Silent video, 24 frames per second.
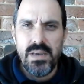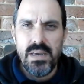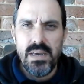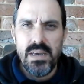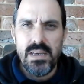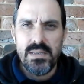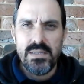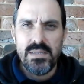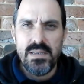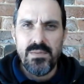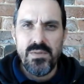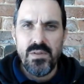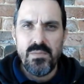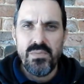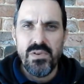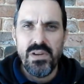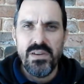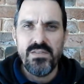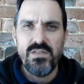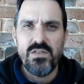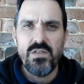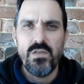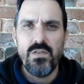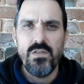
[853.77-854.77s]
some of the
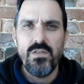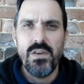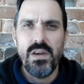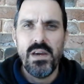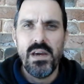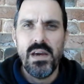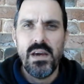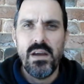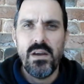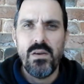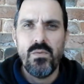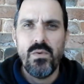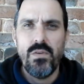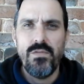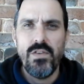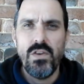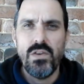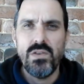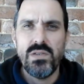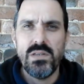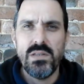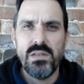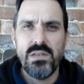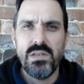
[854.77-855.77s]
previous
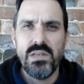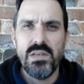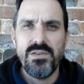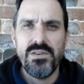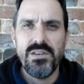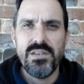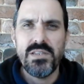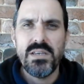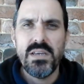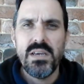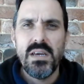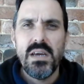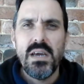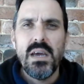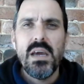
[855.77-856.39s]
reviews in the series,